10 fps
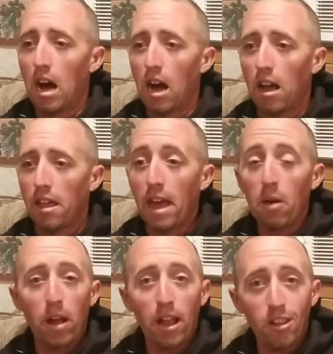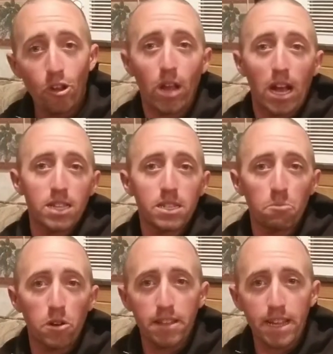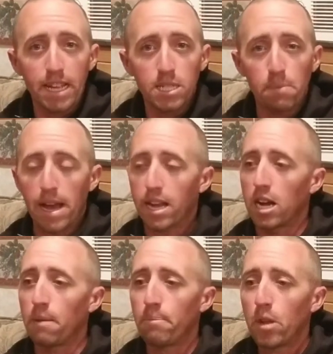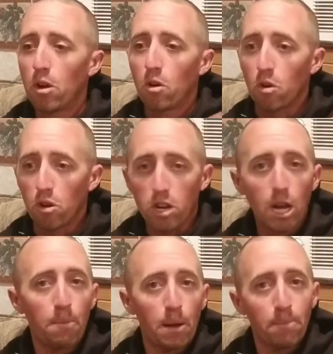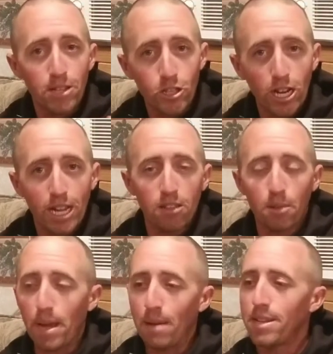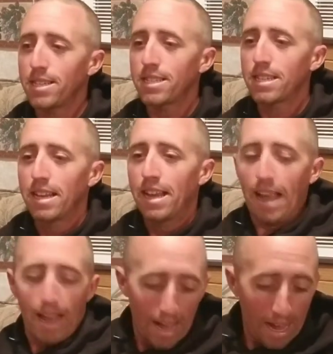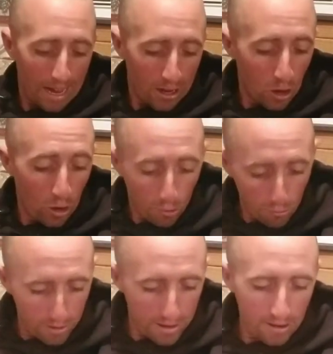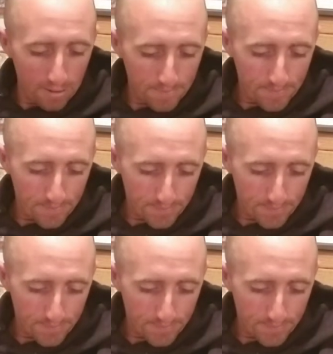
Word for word: Uh, that way you guys can bring the kids back up or come up and check out the babies and go from there.